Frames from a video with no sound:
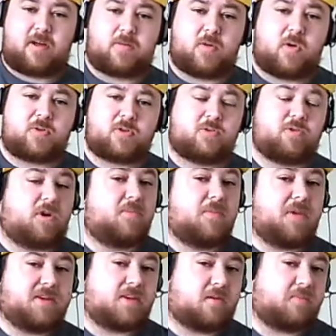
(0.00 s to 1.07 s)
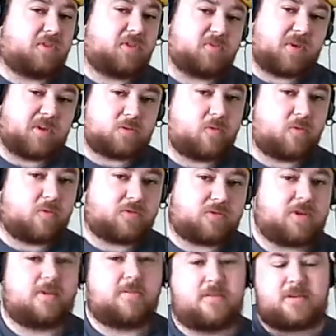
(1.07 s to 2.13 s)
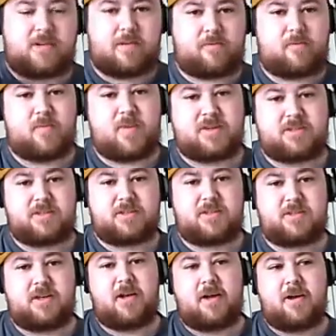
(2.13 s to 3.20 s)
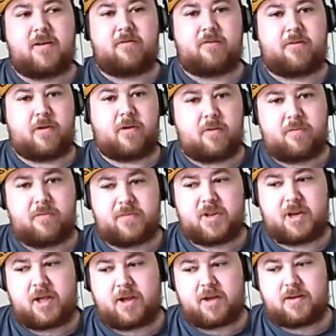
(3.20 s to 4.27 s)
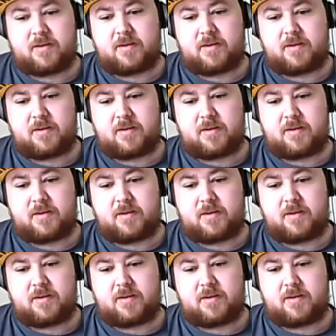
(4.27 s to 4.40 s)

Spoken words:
were also trying to meet up with the Space Wolves to deliver a message from the Lion.